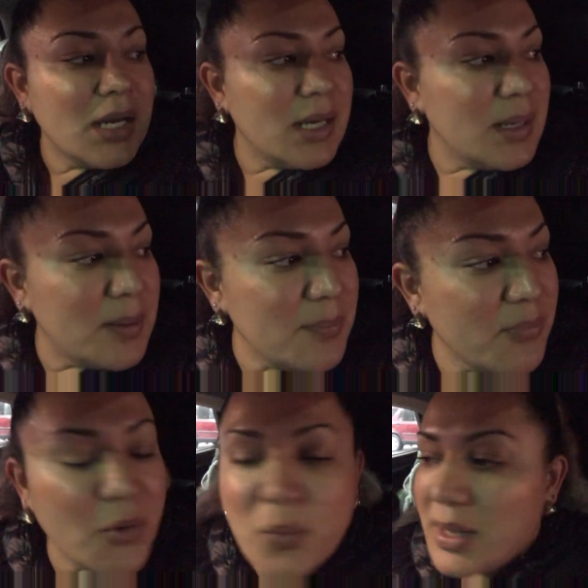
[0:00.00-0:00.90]

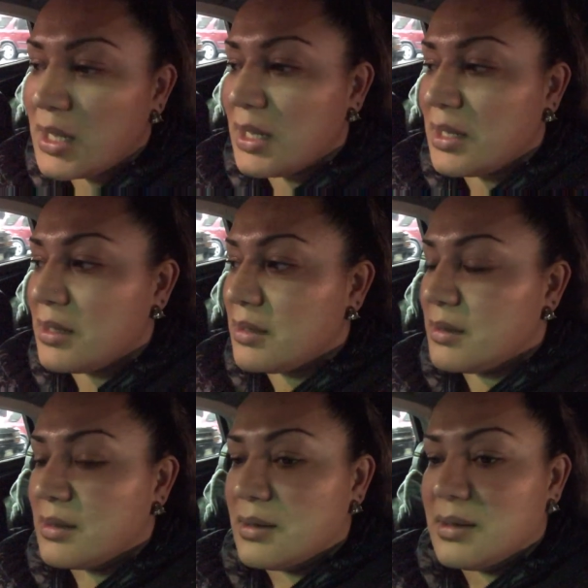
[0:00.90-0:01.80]
um, the
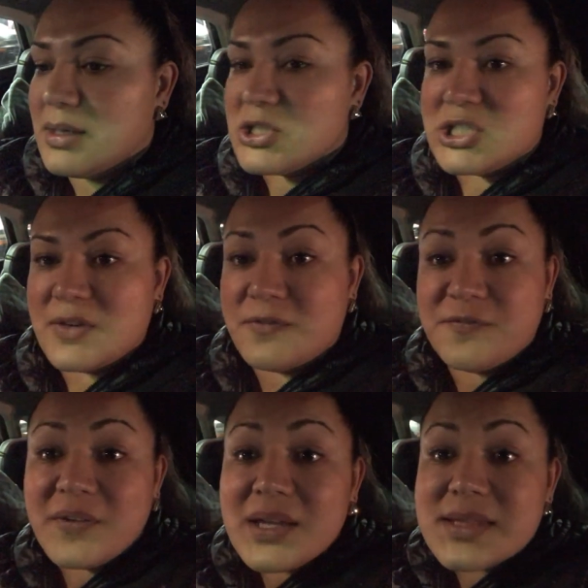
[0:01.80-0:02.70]
way she
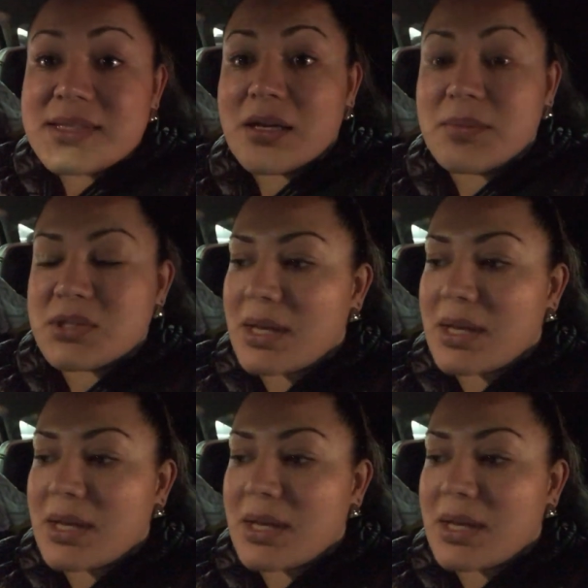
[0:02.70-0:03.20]
feeds them.